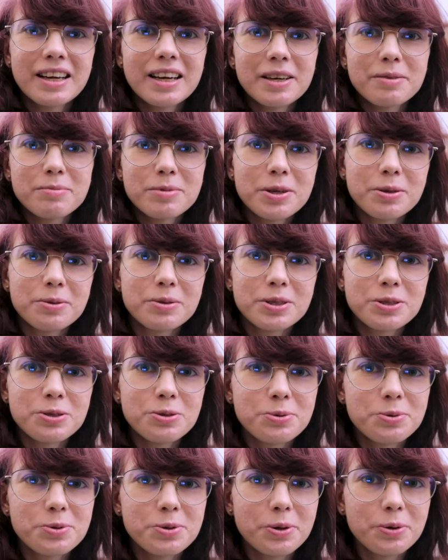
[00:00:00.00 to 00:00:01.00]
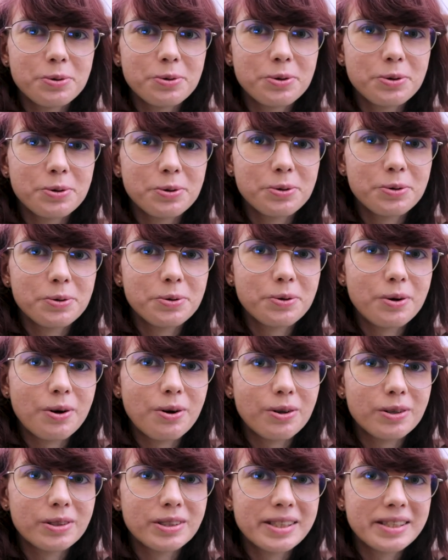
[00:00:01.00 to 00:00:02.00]
I'm going to show you
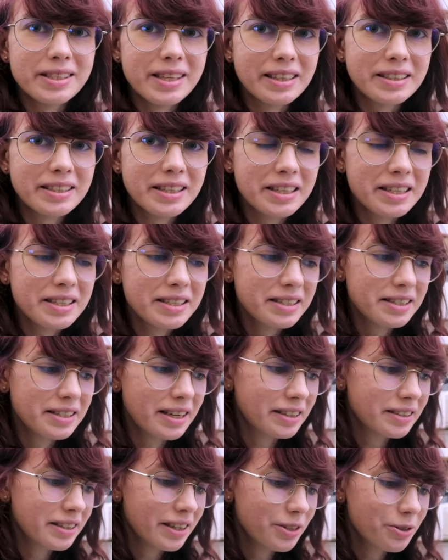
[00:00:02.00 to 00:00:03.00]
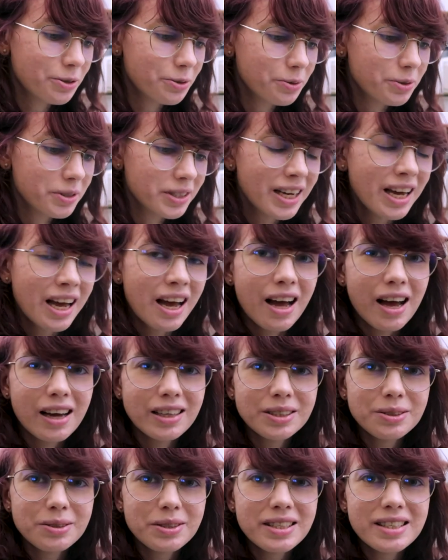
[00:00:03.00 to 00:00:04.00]
all the settings that I use.
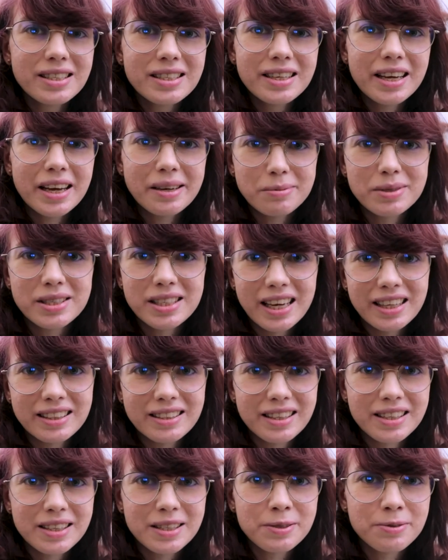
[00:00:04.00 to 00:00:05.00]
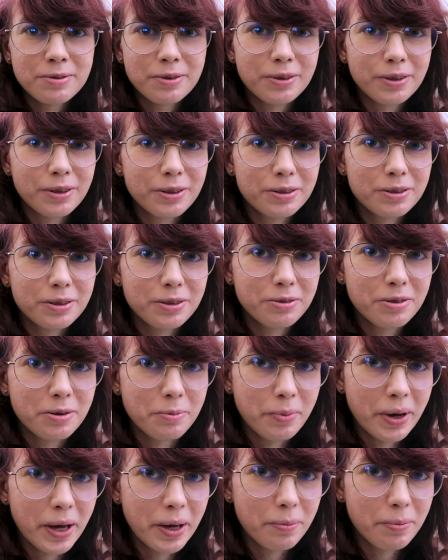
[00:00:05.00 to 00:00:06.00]
I use the same settings for all of the
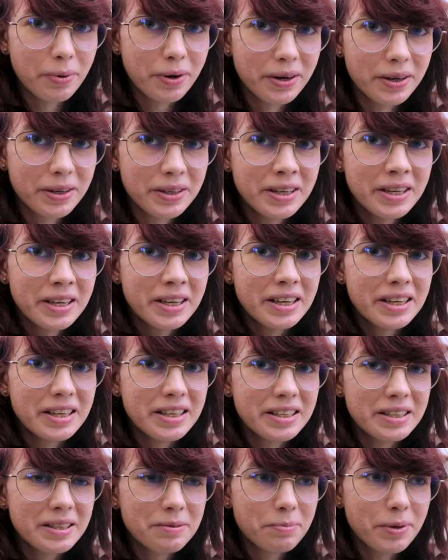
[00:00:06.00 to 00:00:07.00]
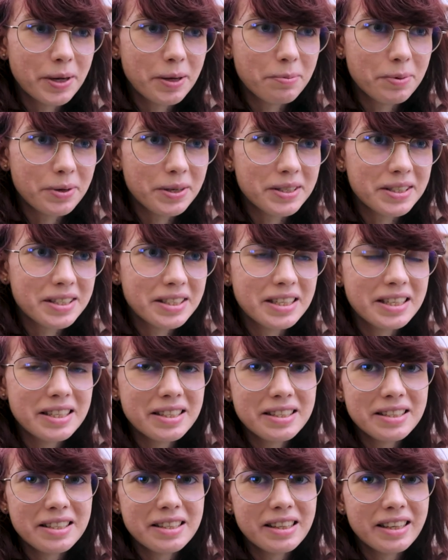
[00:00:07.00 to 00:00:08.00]
paper papers.
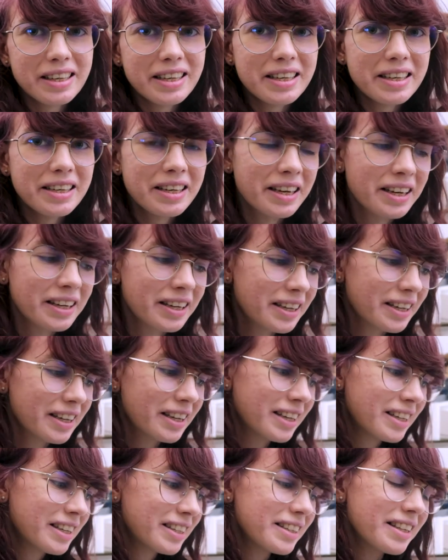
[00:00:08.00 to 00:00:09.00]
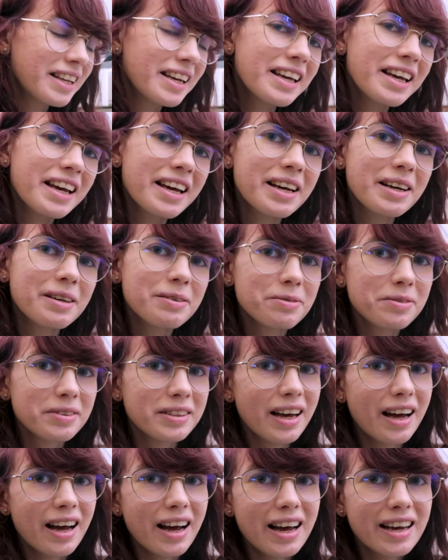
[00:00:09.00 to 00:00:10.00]
It's like they have
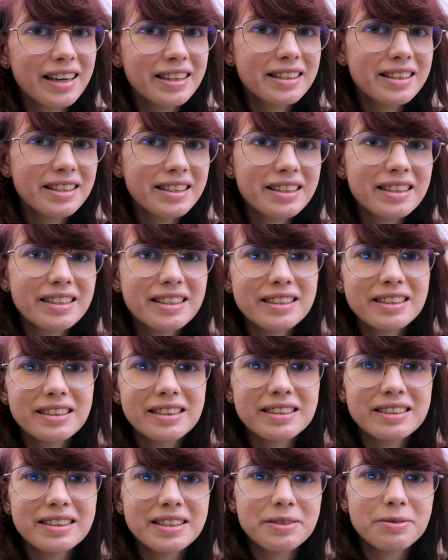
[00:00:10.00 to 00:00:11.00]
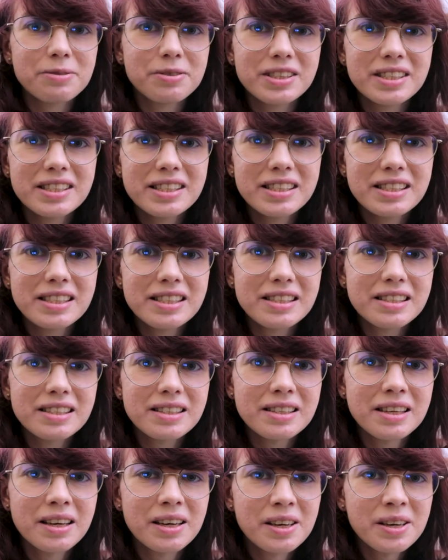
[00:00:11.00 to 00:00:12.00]
tiny little
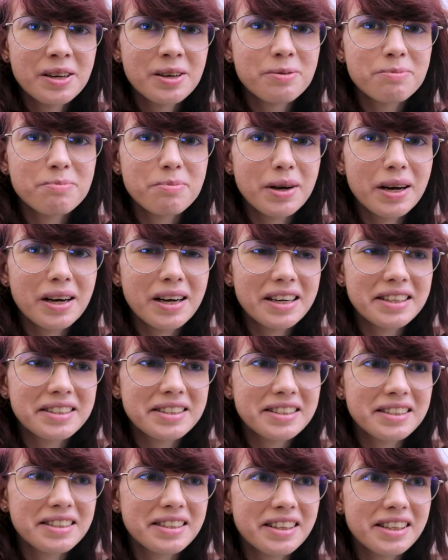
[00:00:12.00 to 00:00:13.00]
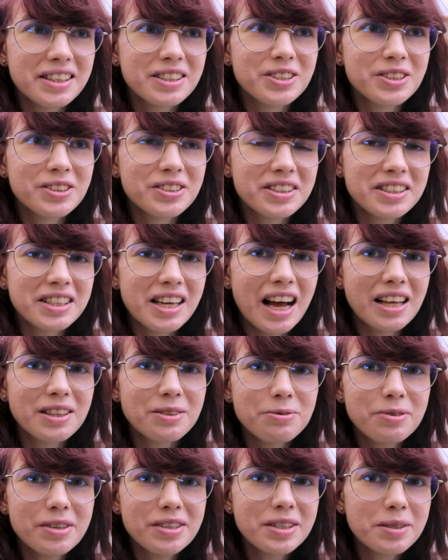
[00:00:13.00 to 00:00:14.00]
differences, but they're not
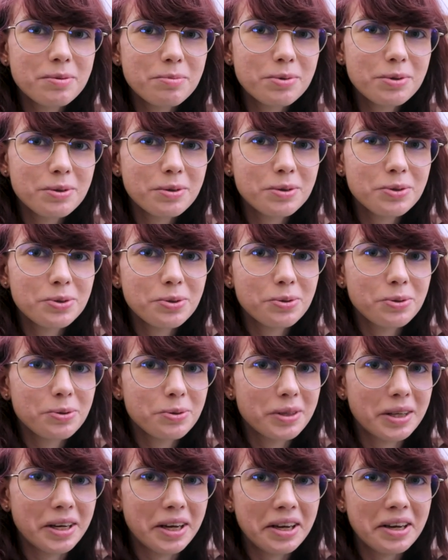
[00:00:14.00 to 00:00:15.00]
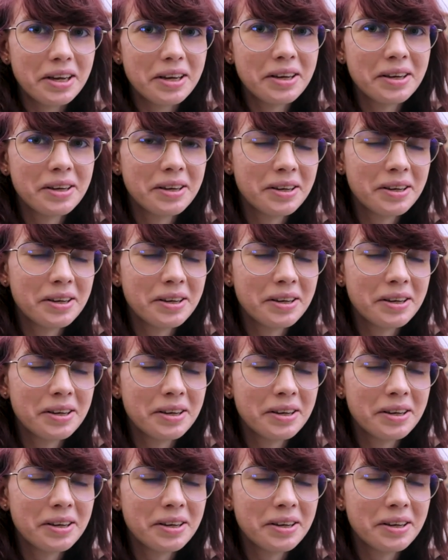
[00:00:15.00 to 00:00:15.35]
that visible to like